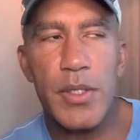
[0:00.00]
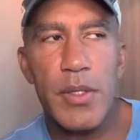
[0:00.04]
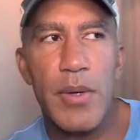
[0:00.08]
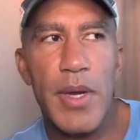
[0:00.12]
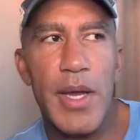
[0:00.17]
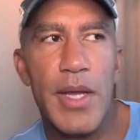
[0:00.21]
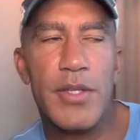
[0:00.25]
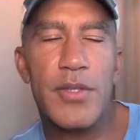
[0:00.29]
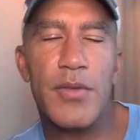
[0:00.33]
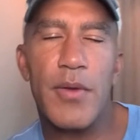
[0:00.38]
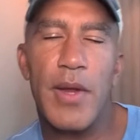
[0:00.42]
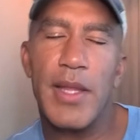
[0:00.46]
always
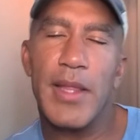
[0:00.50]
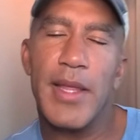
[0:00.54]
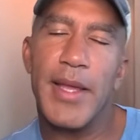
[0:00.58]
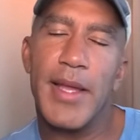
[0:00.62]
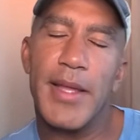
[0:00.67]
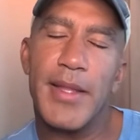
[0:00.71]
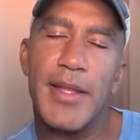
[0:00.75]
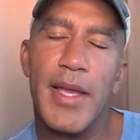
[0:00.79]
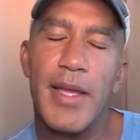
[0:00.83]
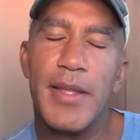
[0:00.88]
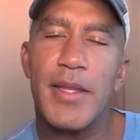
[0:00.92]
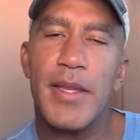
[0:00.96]
UX, right?
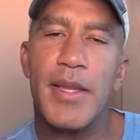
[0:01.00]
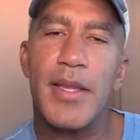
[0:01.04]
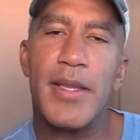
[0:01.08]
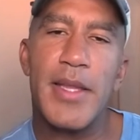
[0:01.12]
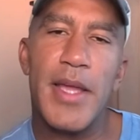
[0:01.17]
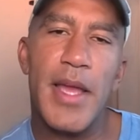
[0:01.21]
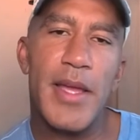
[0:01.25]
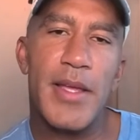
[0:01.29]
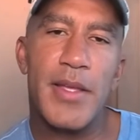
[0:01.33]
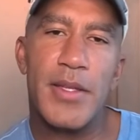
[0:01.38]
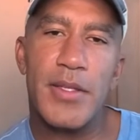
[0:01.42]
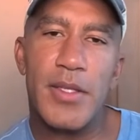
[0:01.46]
Like at the end of the
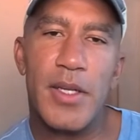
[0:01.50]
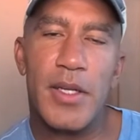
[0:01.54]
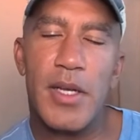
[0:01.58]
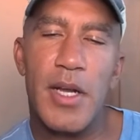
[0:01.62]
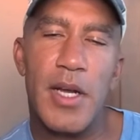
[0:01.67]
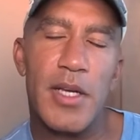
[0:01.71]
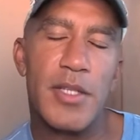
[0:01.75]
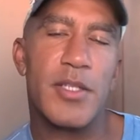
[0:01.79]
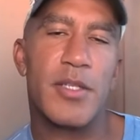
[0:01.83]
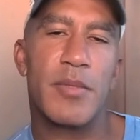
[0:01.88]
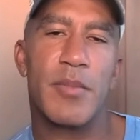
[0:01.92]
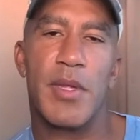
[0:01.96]
day, is the
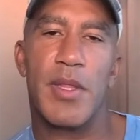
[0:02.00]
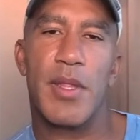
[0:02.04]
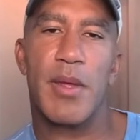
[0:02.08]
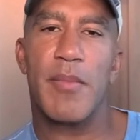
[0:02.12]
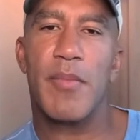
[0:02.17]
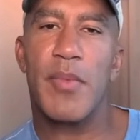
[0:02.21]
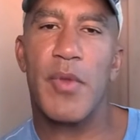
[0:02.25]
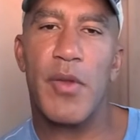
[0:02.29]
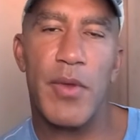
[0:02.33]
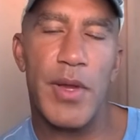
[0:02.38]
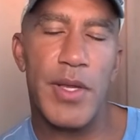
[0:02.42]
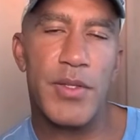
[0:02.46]
customer
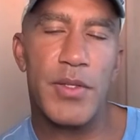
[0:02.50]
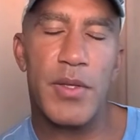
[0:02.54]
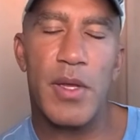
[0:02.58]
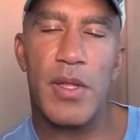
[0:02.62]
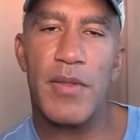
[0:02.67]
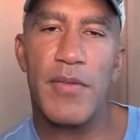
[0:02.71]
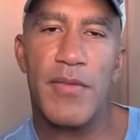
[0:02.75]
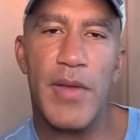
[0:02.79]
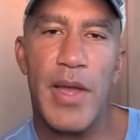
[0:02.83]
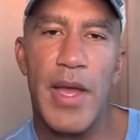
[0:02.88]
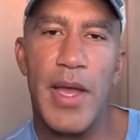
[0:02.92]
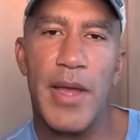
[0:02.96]
that creates
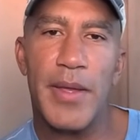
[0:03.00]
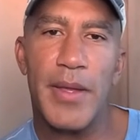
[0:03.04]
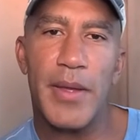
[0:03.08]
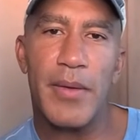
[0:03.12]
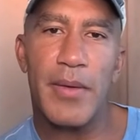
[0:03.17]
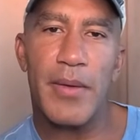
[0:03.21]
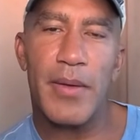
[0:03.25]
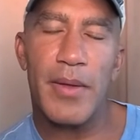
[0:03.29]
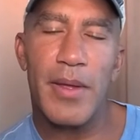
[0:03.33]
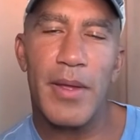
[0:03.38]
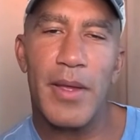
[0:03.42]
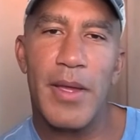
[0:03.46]
all the
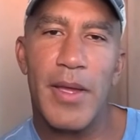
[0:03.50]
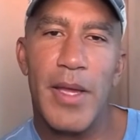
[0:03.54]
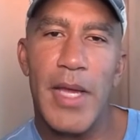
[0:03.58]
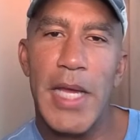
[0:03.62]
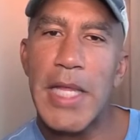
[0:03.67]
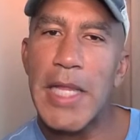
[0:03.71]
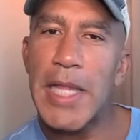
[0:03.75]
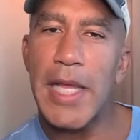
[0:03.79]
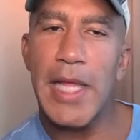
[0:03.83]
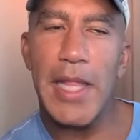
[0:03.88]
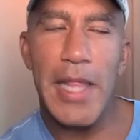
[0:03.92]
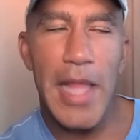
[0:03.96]
value.
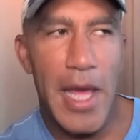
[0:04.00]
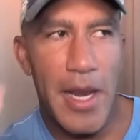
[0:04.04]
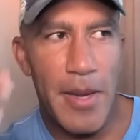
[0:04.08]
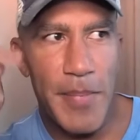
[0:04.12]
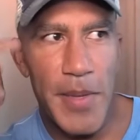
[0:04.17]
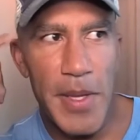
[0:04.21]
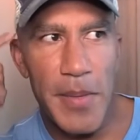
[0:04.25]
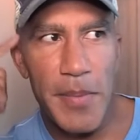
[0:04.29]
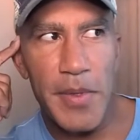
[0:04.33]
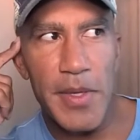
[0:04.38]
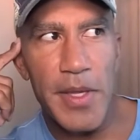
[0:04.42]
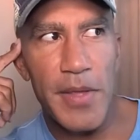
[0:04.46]
Like a lot
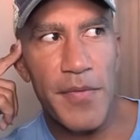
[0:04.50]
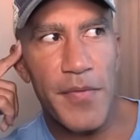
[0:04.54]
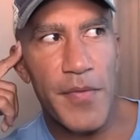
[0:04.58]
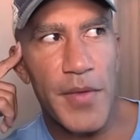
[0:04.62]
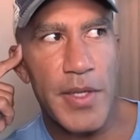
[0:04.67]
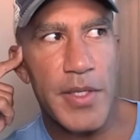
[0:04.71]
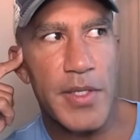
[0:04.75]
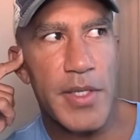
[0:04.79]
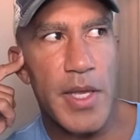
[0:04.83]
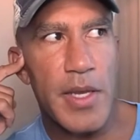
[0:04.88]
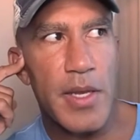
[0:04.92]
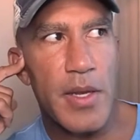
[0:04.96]
of people get
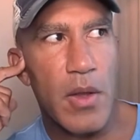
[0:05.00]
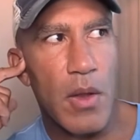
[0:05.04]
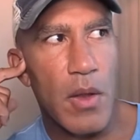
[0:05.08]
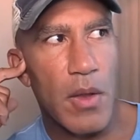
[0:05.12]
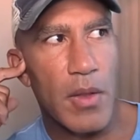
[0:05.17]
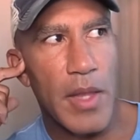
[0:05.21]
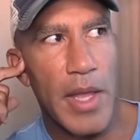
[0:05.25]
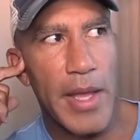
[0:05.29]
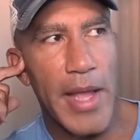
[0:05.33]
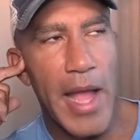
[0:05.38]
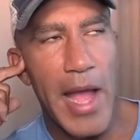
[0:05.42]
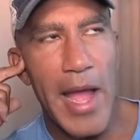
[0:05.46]
fixated
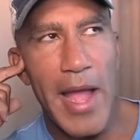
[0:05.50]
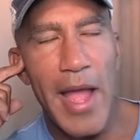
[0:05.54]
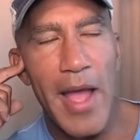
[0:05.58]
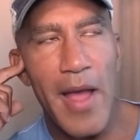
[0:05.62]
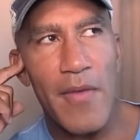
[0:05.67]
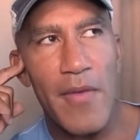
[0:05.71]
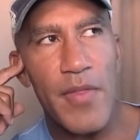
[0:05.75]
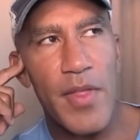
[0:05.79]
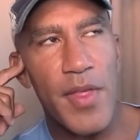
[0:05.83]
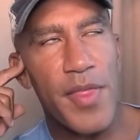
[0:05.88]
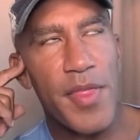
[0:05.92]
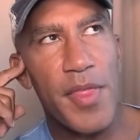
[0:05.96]
on like I
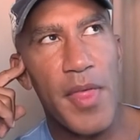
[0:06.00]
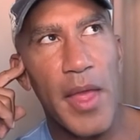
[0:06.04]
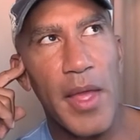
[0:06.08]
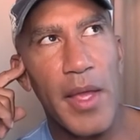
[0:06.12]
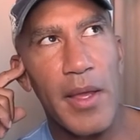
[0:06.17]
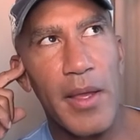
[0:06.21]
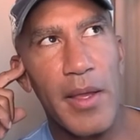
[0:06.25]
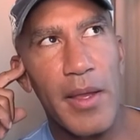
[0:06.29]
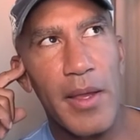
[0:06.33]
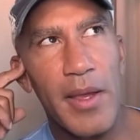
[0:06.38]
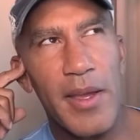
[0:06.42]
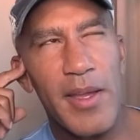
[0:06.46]
have the
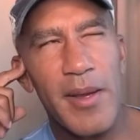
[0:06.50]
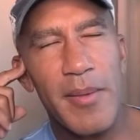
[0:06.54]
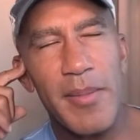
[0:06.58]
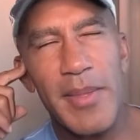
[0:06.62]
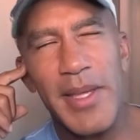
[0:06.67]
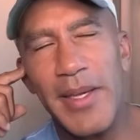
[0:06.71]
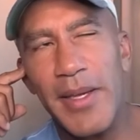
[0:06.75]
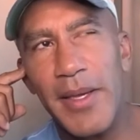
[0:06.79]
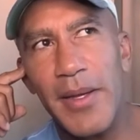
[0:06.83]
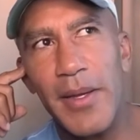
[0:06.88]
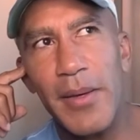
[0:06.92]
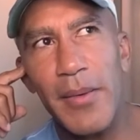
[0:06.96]
thing, and
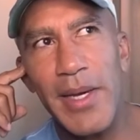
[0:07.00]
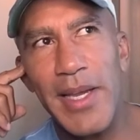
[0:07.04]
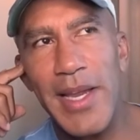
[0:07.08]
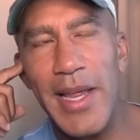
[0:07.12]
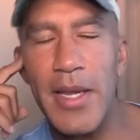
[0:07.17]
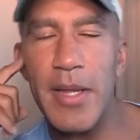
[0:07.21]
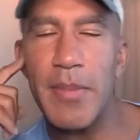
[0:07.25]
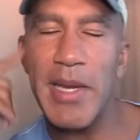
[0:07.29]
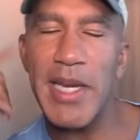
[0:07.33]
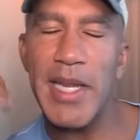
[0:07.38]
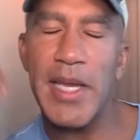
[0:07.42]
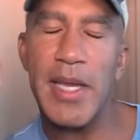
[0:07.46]
I'm like, you know
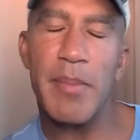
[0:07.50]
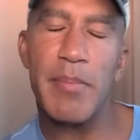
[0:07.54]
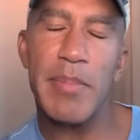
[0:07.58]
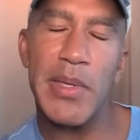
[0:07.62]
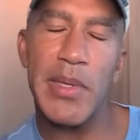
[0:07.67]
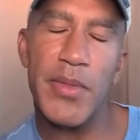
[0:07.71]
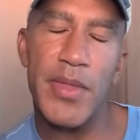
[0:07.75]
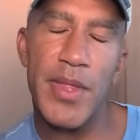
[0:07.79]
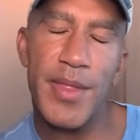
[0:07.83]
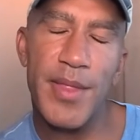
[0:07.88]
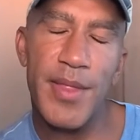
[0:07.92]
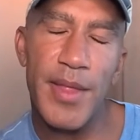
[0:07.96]
what? Anybody can
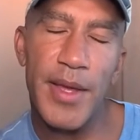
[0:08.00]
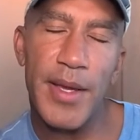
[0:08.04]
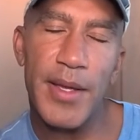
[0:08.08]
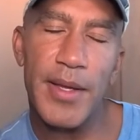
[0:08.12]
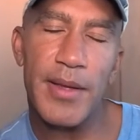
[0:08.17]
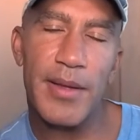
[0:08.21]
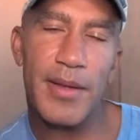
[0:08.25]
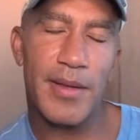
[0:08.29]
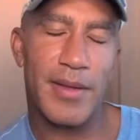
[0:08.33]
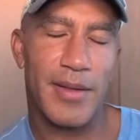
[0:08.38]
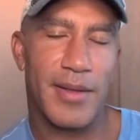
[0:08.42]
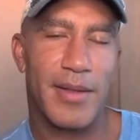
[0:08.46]
build the
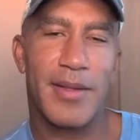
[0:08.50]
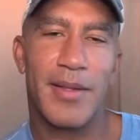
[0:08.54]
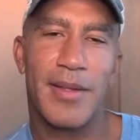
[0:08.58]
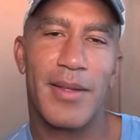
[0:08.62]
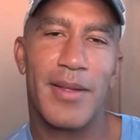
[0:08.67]
thing